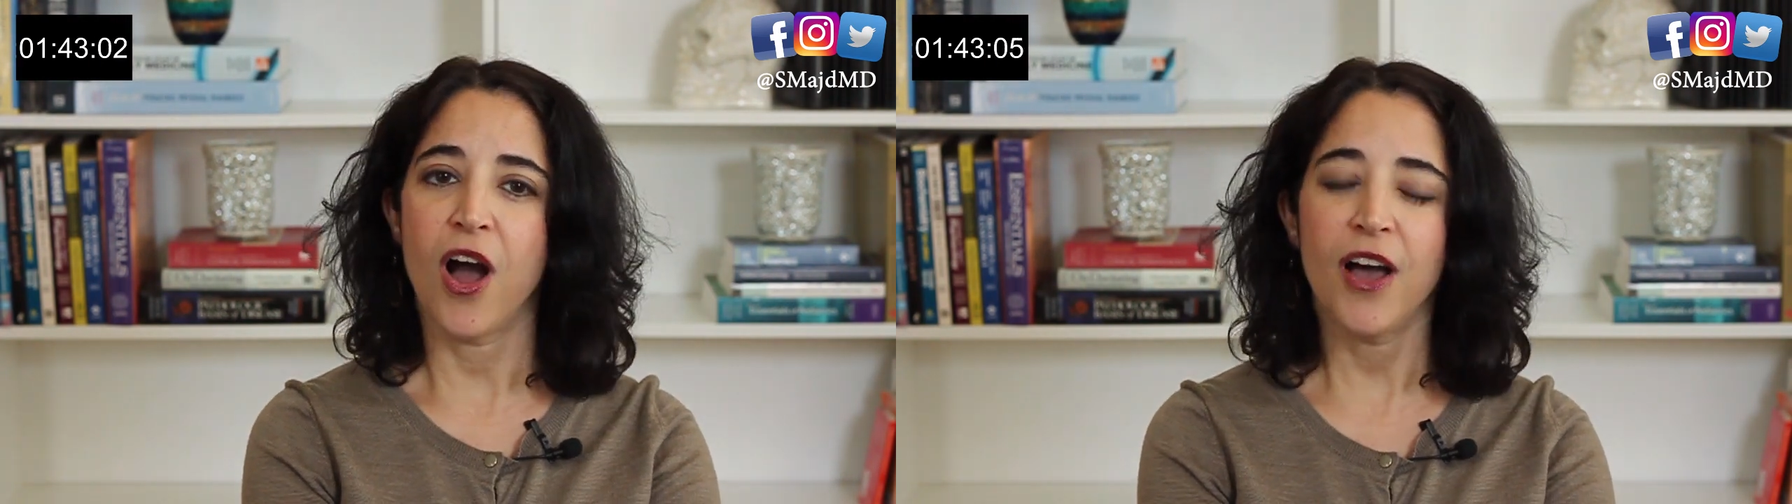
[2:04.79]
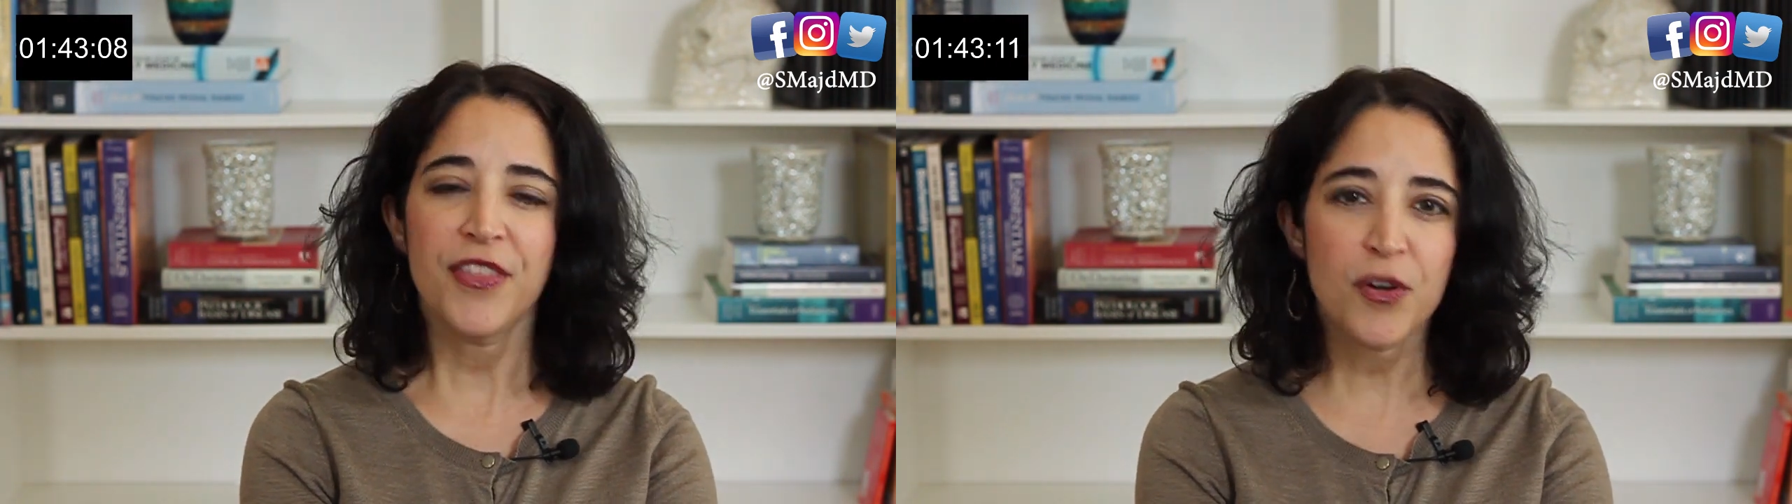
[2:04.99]

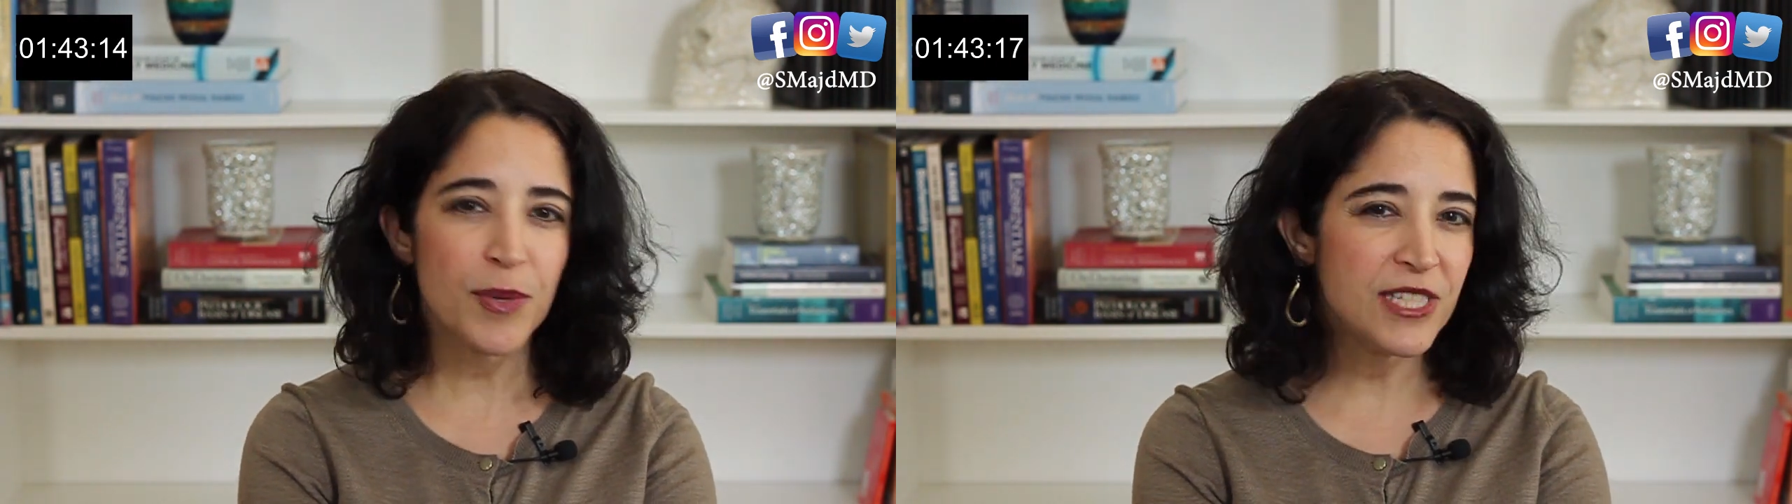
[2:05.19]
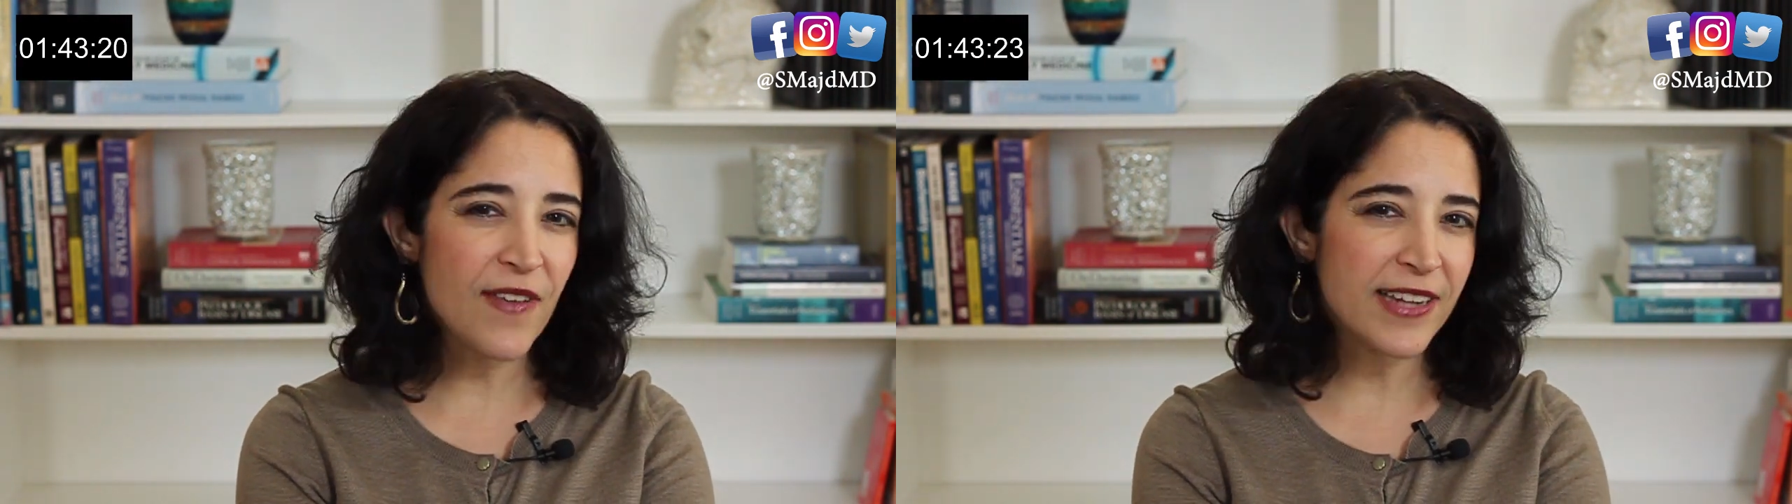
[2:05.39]
Other
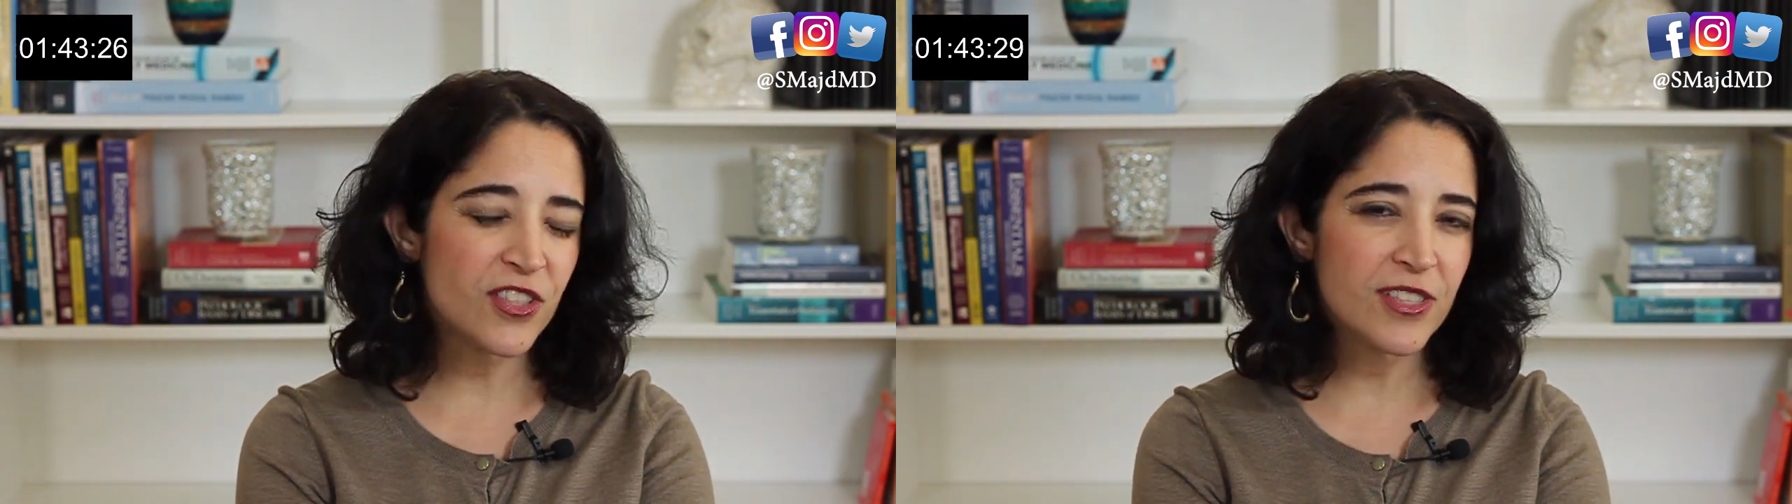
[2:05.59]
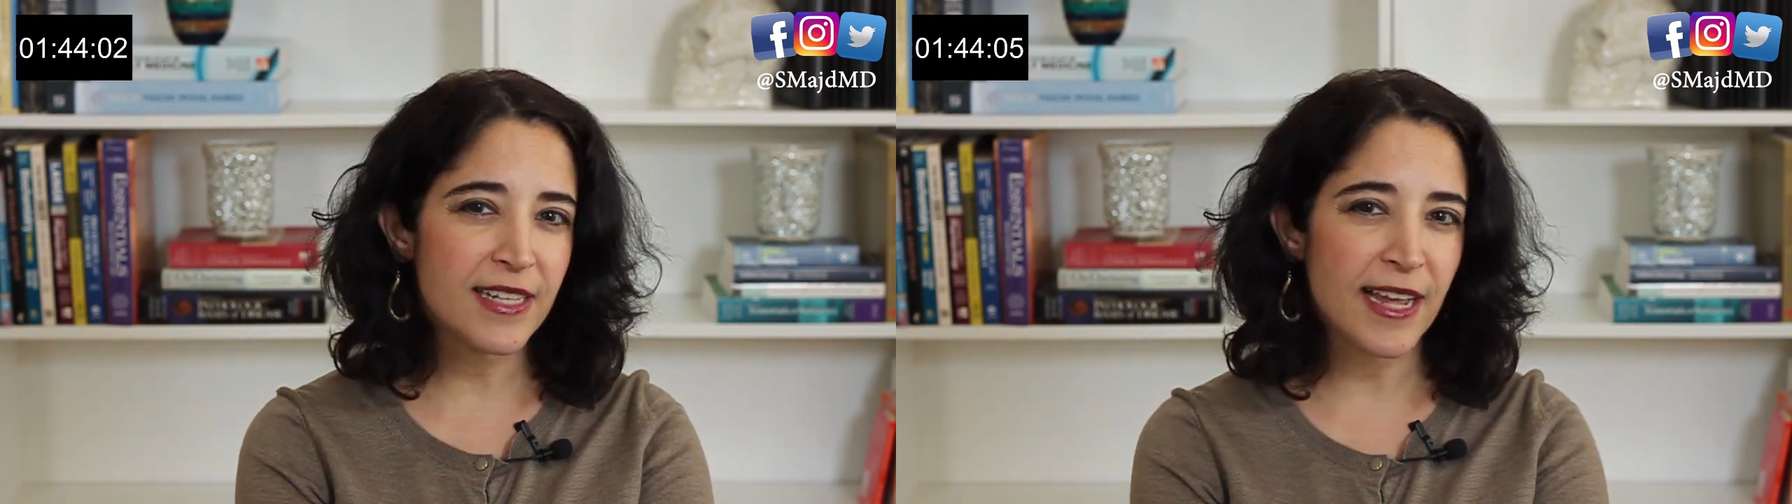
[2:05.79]
risk
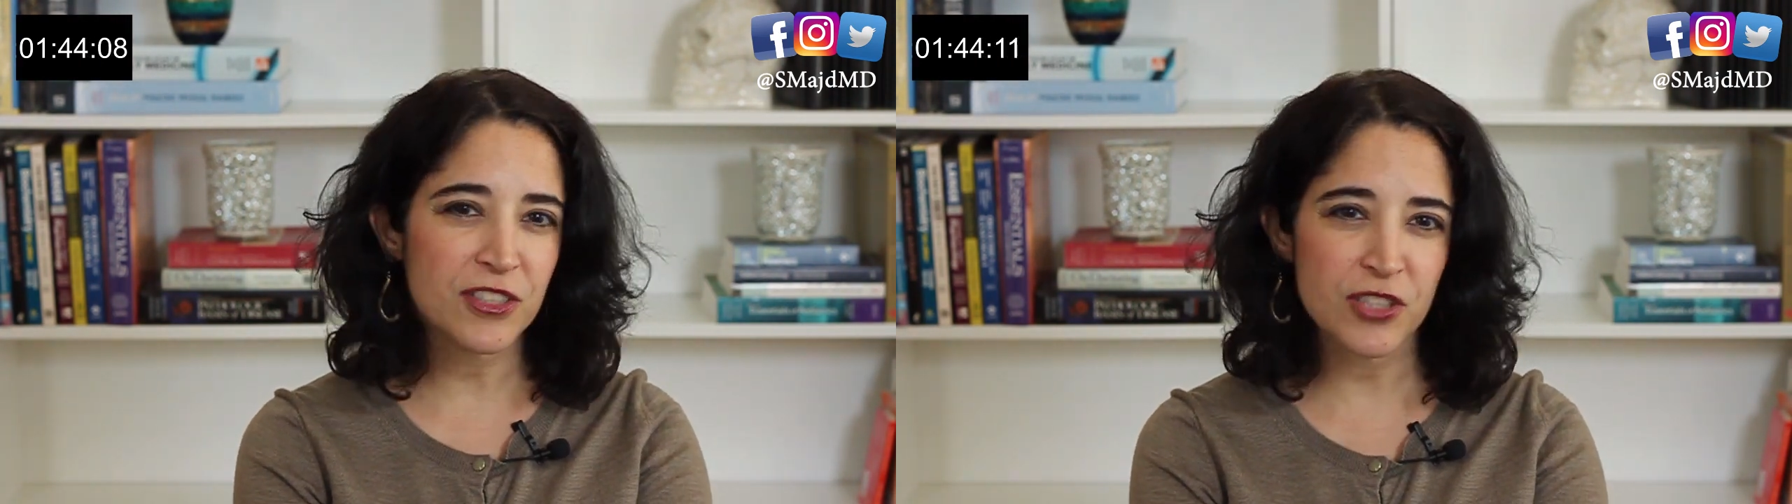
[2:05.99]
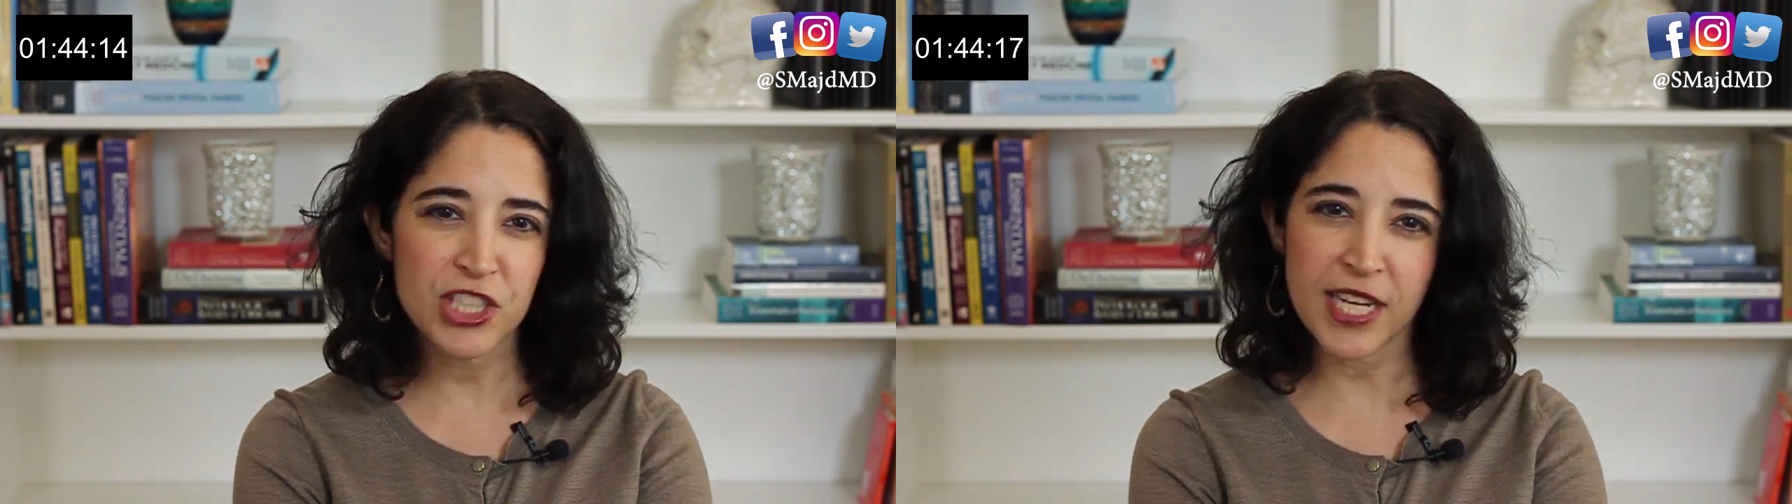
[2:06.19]
factors can
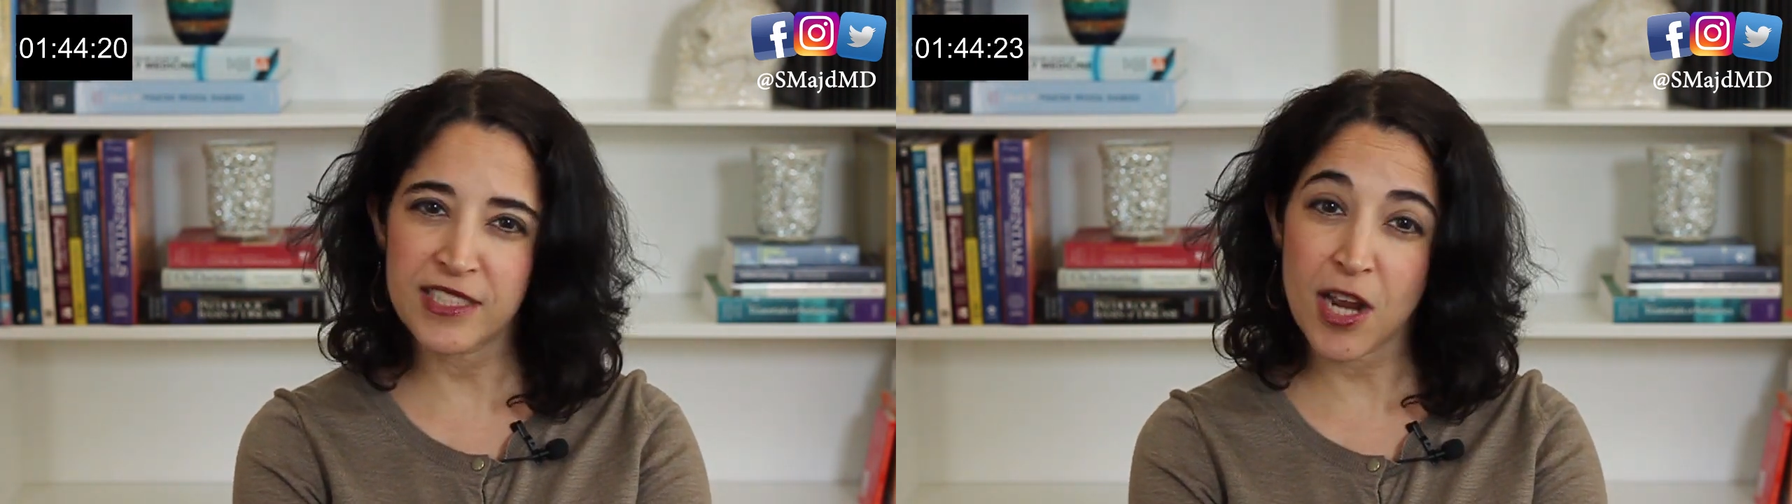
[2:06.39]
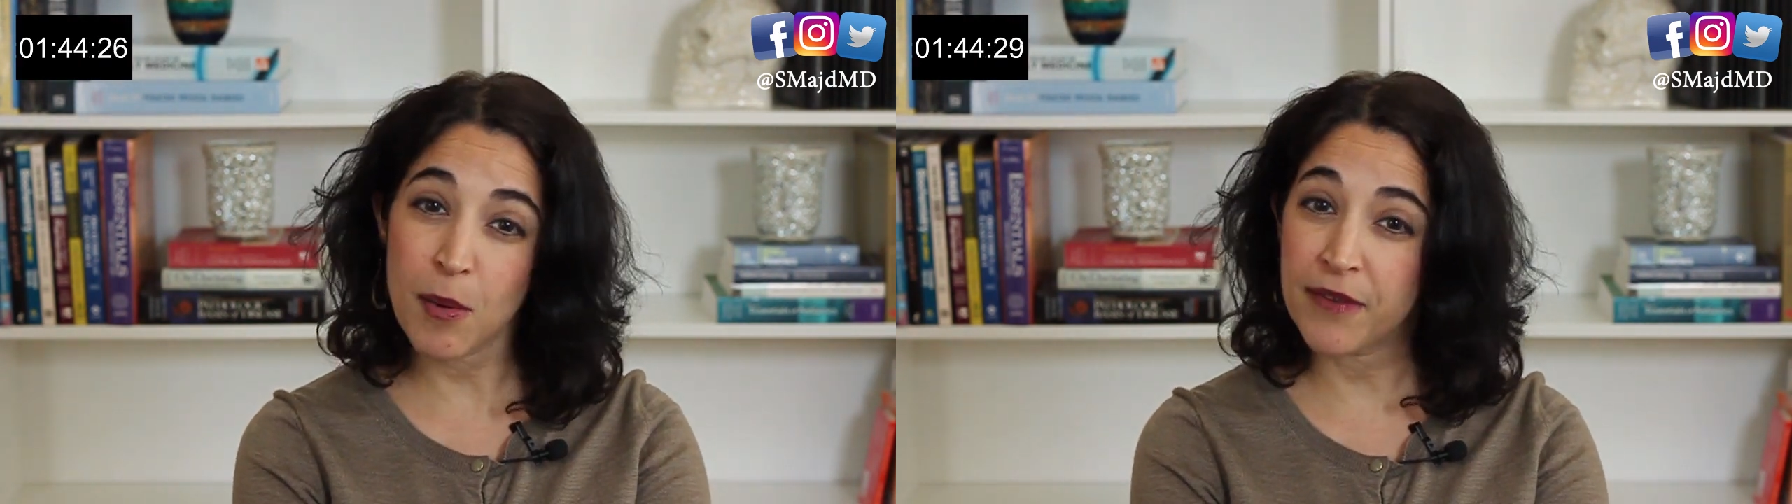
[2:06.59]
actually
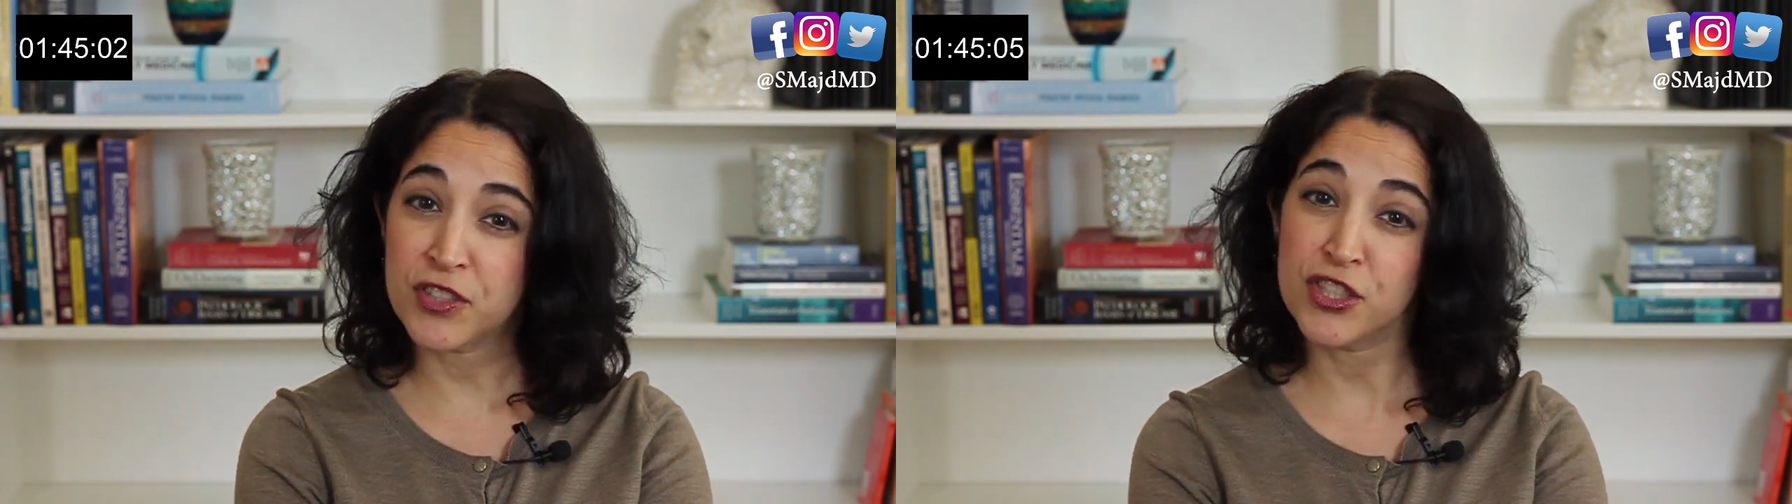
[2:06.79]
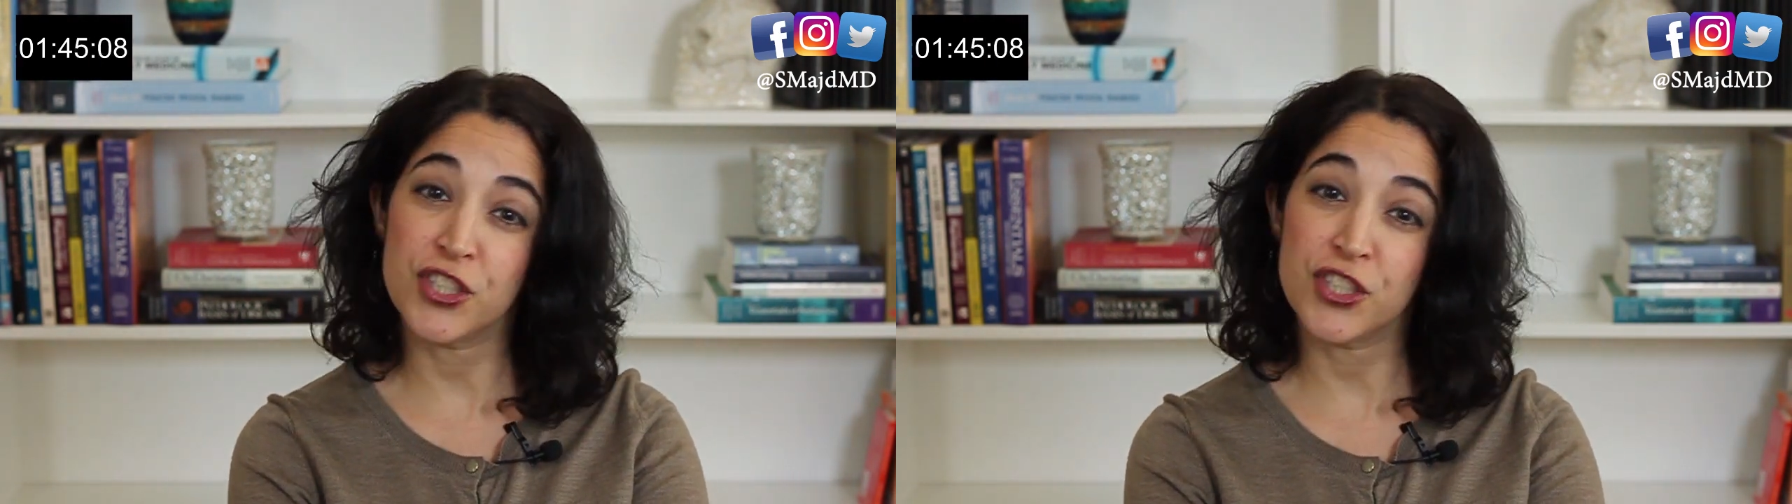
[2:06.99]
change how often